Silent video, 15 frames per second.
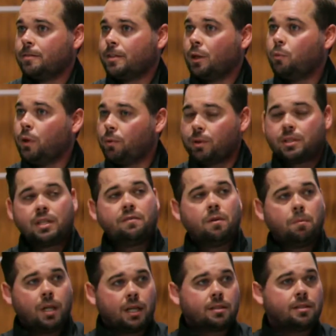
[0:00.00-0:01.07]
Can we receive the
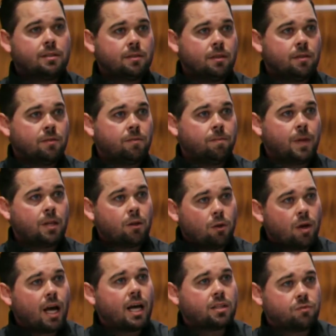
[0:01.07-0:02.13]
blessing that the
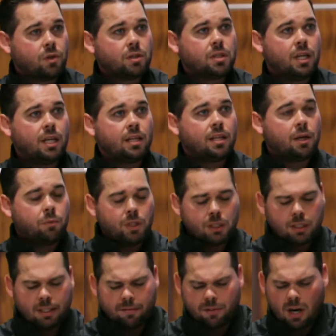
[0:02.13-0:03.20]
Lord has for us today? Can we
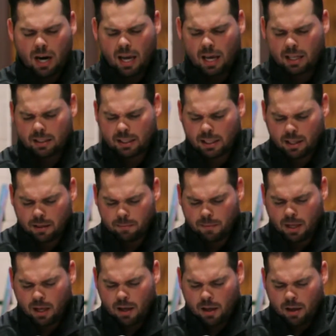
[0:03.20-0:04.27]
just lift our hands to him?
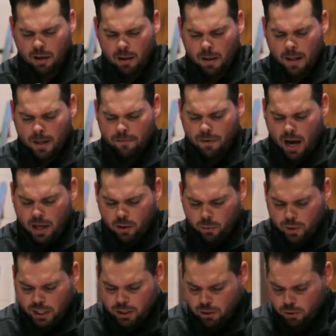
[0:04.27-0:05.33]
Father,
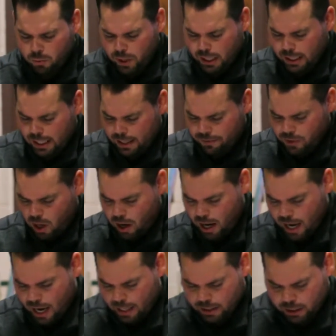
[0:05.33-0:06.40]
we do. We lift our
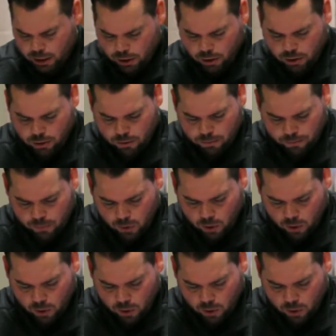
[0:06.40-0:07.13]
hands to you.